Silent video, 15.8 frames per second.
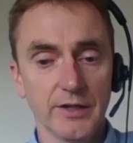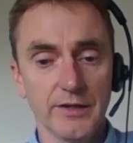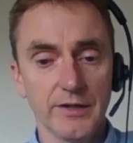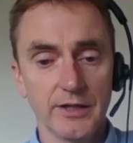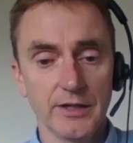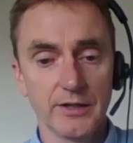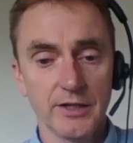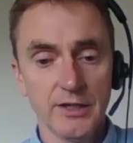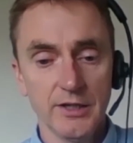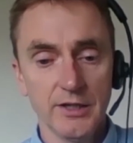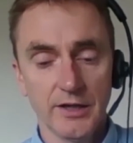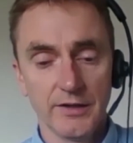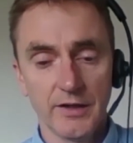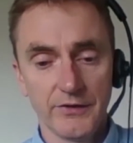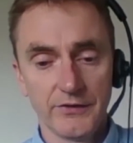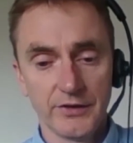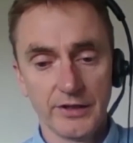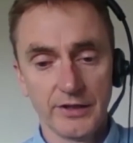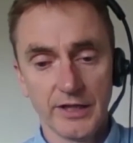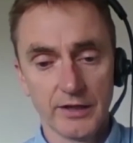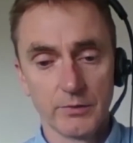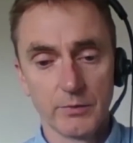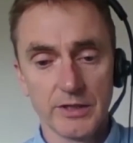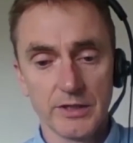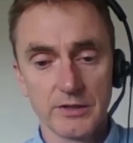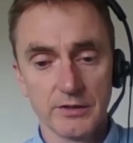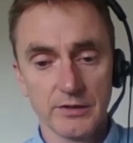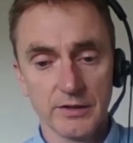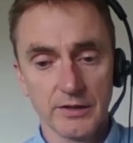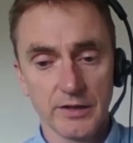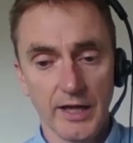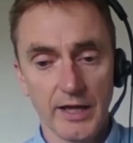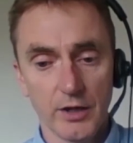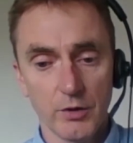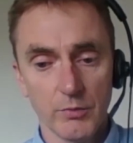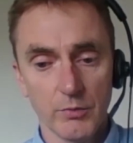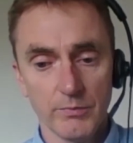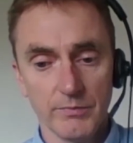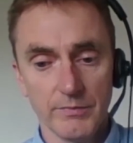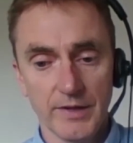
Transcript: and then seeing how we can help